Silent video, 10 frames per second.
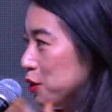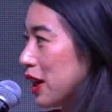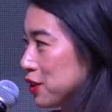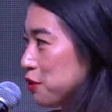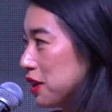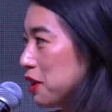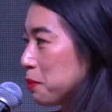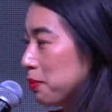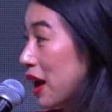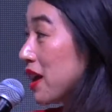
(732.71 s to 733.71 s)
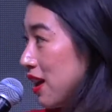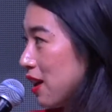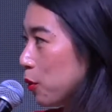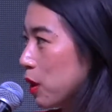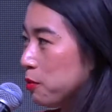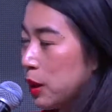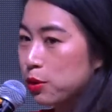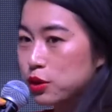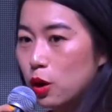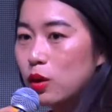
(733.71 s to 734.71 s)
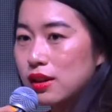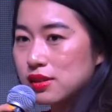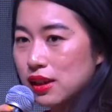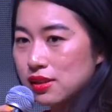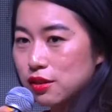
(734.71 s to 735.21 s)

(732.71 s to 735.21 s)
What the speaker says: to actually really apply here when people don't assess